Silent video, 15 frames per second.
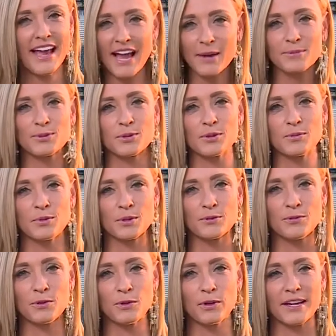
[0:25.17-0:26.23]
absolutely
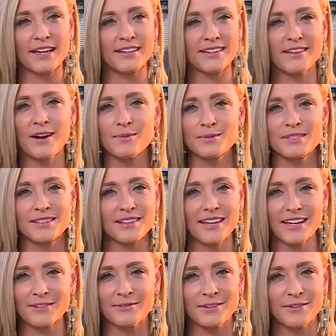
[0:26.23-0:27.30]
beautiful and comes to
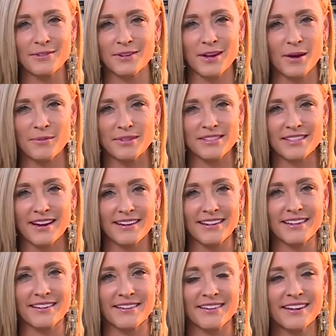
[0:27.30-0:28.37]
life if you come inside
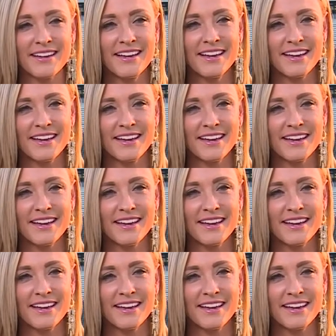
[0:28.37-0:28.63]
of here